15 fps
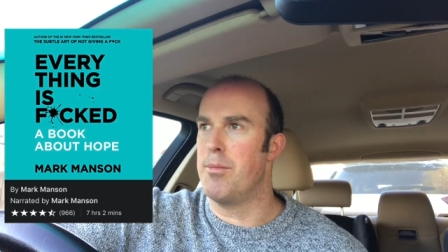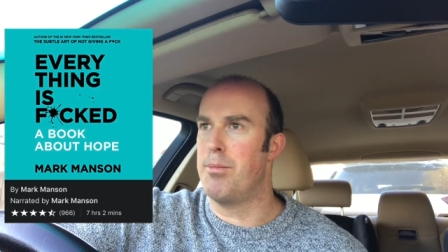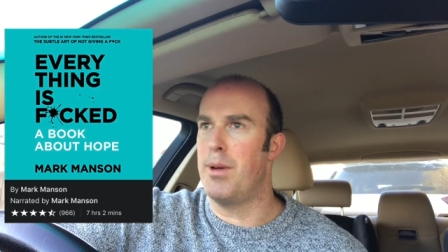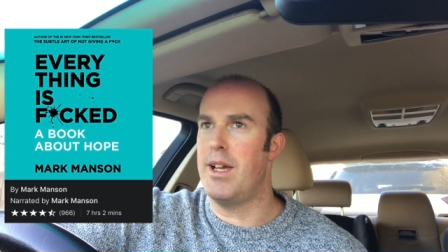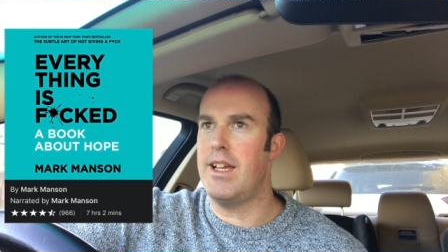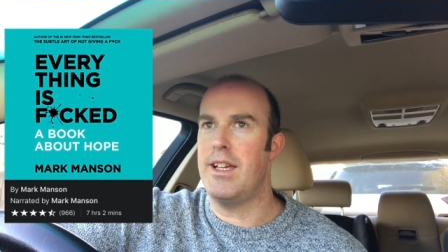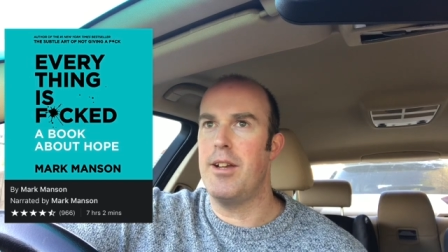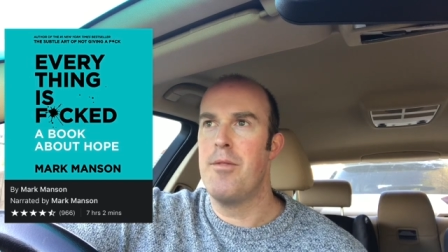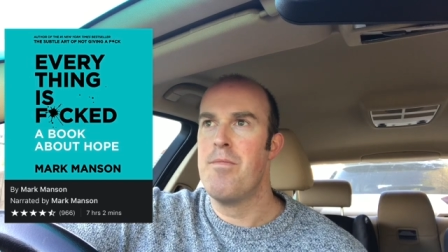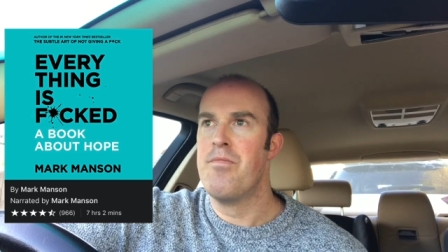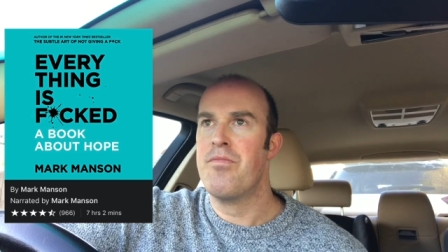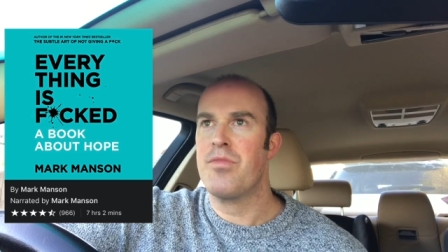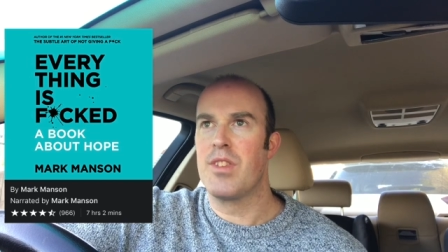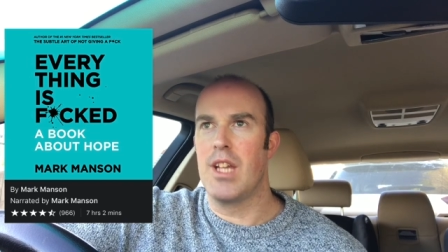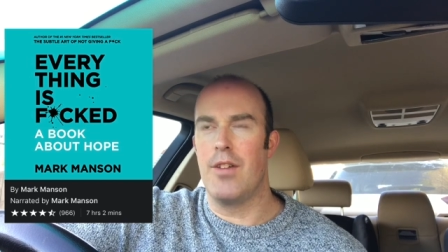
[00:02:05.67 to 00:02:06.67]
And B,
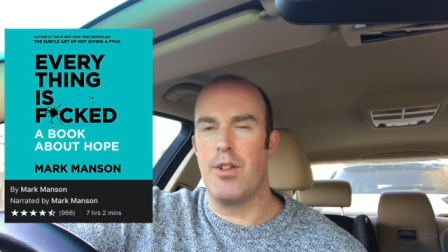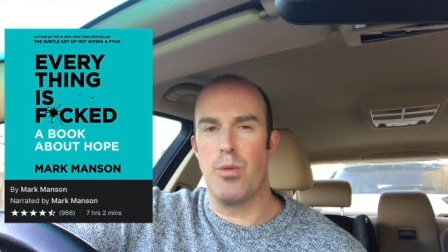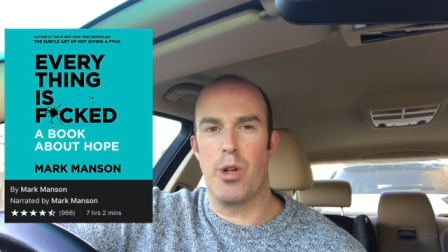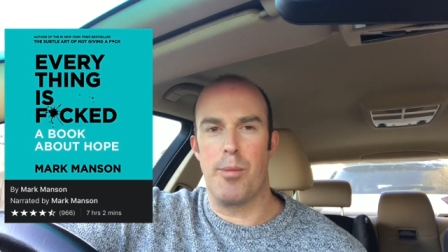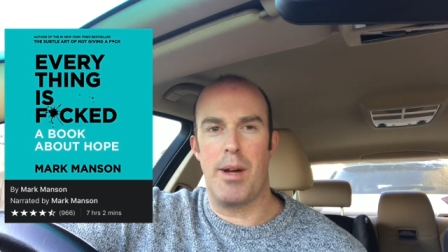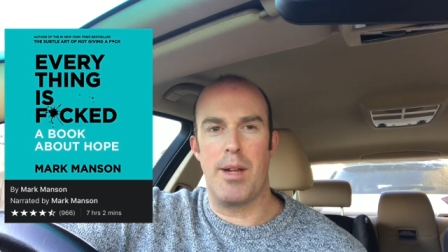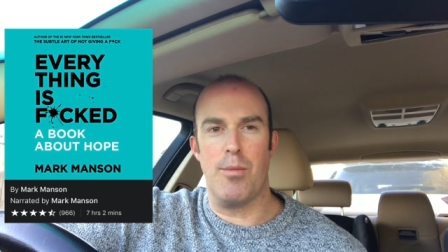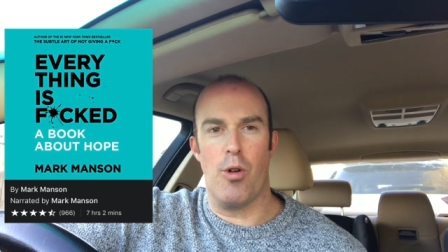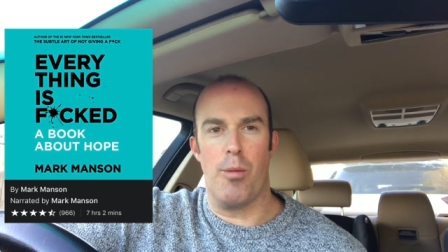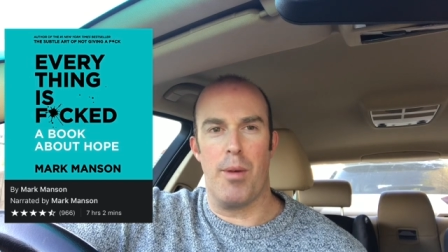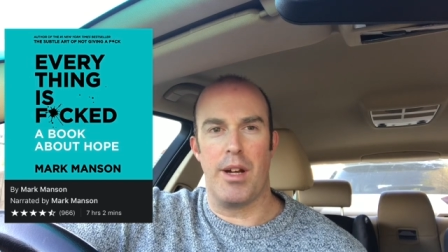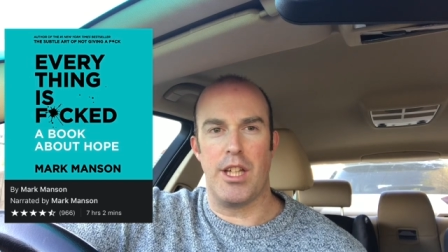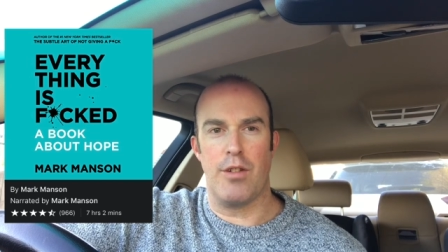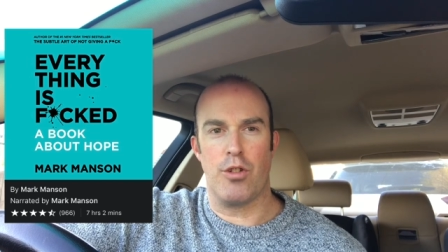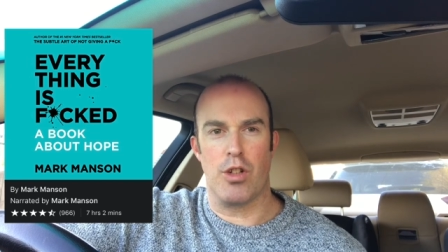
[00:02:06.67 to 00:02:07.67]
if you want to make more
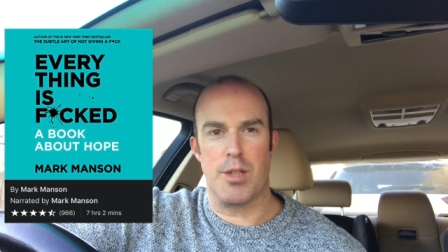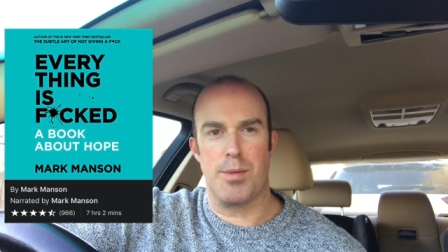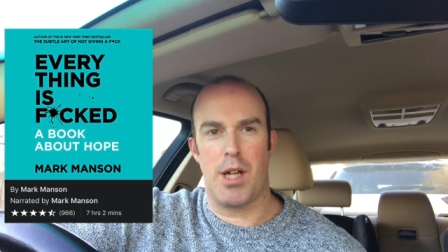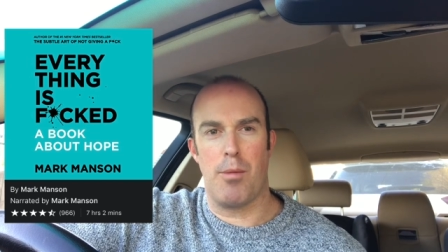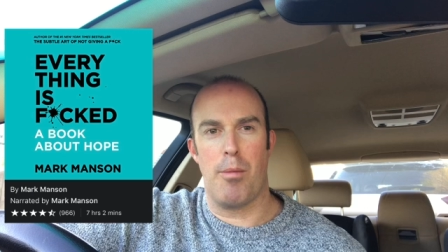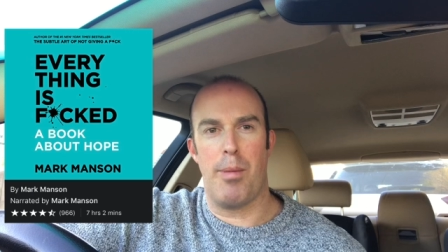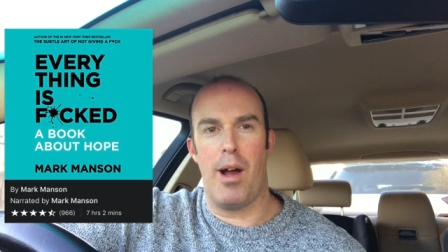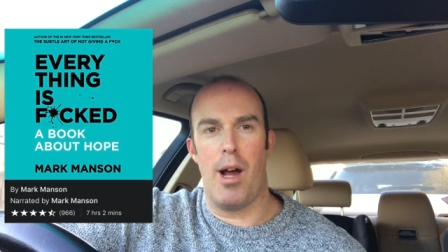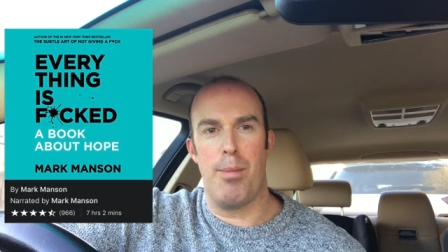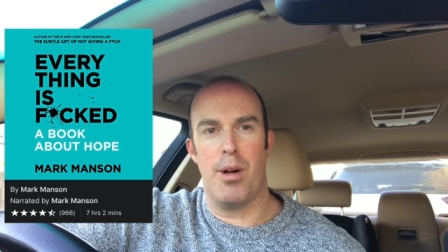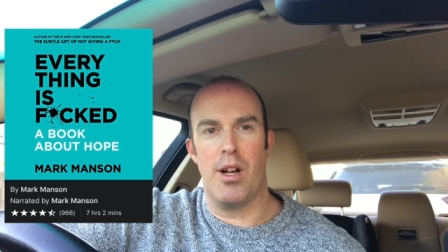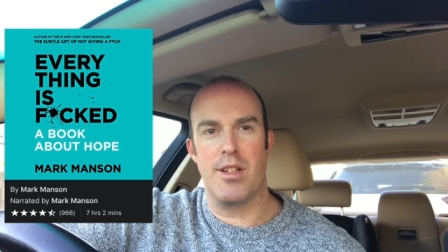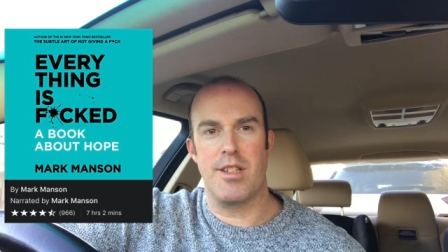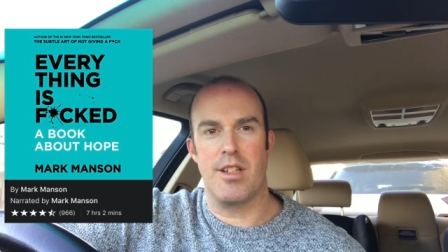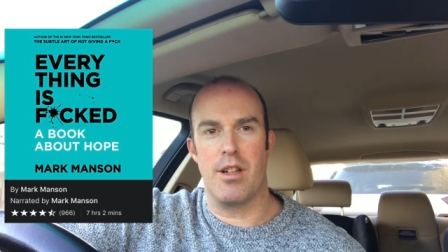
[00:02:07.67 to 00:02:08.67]
money, you've got to become a better
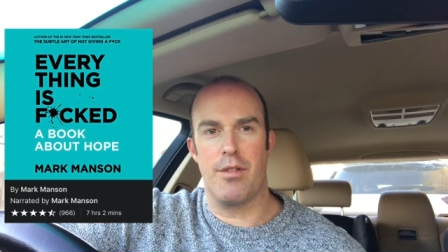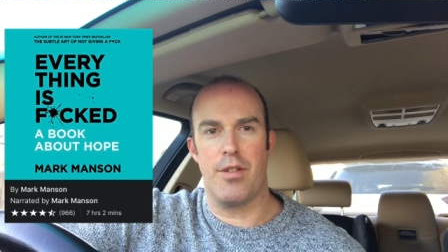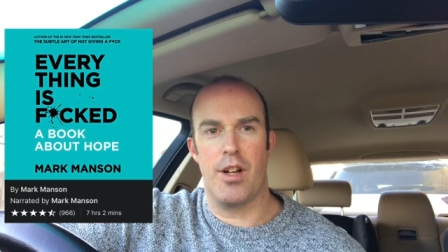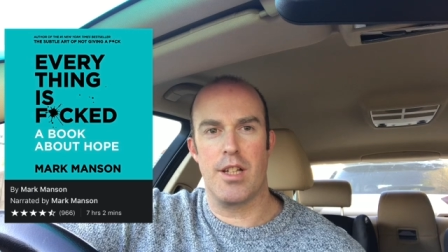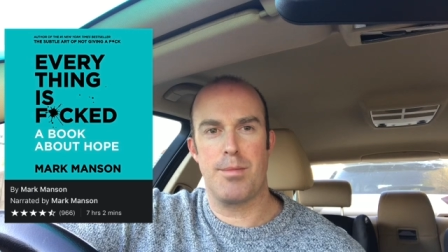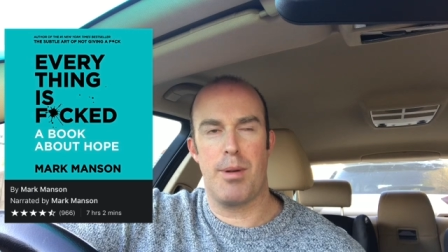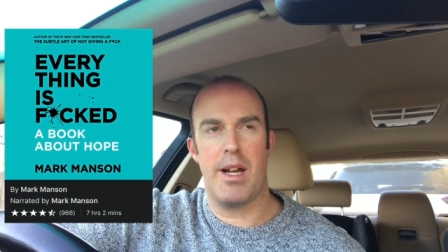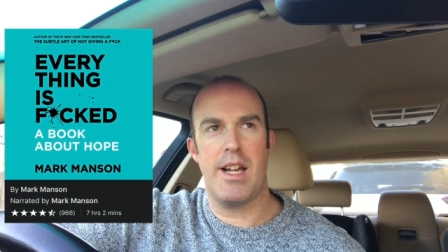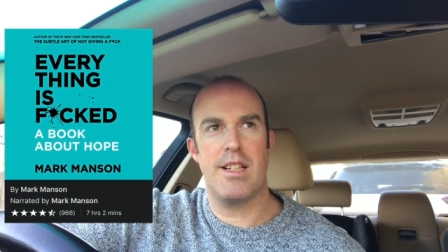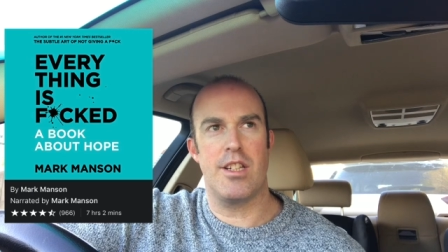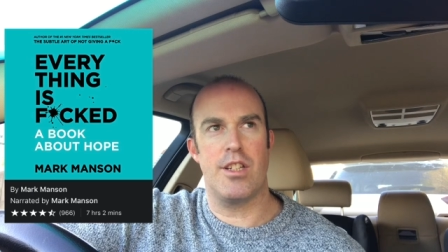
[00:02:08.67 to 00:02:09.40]
person in the first place,